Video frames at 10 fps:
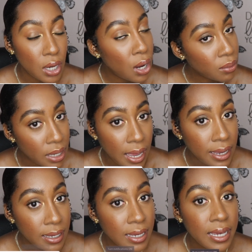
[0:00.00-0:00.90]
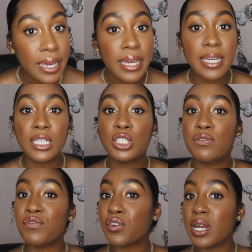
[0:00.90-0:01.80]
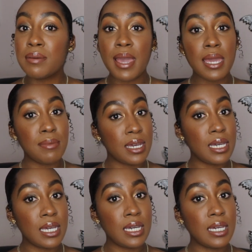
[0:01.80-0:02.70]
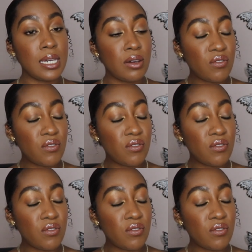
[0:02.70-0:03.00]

Okay? It's free, baby.